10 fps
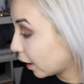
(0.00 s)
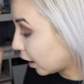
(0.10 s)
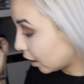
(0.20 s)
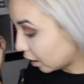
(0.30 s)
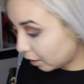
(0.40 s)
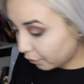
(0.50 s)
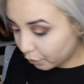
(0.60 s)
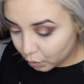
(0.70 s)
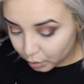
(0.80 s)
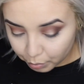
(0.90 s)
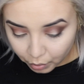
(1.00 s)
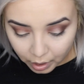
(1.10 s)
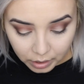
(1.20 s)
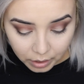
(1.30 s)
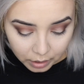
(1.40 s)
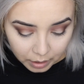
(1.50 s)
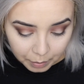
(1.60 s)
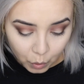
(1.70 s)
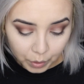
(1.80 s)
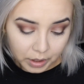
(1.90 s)
And for bronzer,
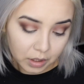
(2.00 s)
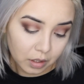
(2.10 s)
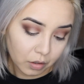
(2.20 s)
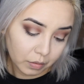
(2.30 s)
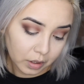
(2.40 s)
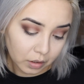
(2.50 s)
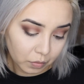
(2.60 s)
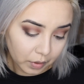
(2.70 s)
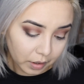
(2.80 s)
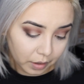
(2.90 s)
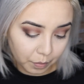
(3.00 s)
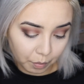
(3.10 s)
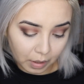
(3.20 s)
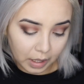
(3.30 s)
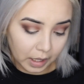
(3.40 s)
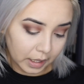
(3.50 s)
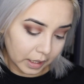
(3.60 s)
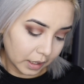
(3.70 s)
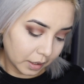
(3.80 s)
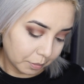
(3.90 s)
I'm going to go in with
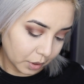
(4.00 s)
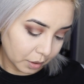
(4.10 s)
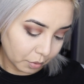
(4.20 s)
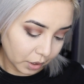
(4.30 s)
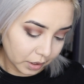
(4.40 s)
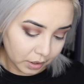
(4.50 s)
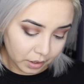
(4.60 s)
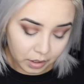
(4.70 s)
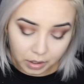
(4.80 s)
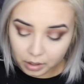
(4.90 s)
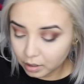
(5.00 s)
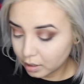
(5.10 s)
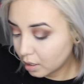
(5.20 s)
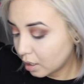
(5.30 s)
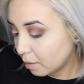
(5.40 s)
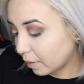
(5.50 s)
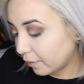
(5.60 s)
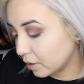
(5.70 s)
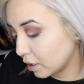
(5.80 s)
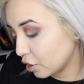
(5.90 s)
my Butter Bronzer by
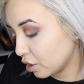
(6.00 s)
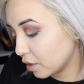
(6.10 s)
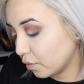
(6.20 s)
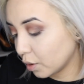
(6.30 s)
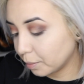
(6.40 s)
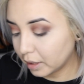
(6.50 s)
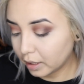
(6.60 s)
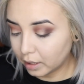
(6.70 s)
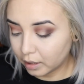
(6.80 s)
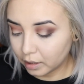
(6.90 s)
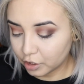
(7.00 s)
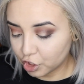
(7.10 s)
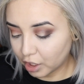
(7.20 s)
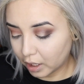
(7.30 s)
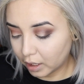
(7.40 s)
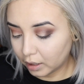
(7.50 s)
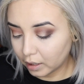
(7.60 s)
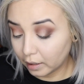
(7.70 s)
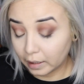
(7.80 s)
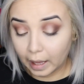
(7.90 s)
Physicians Formula in the shade
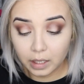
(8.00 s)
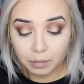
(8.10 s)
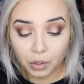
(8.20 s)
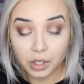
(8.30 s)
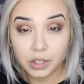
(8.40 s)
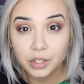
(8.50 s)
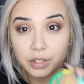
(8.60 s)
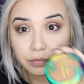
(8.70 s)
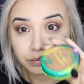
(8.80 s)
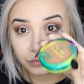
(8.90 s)
Light Bronzer.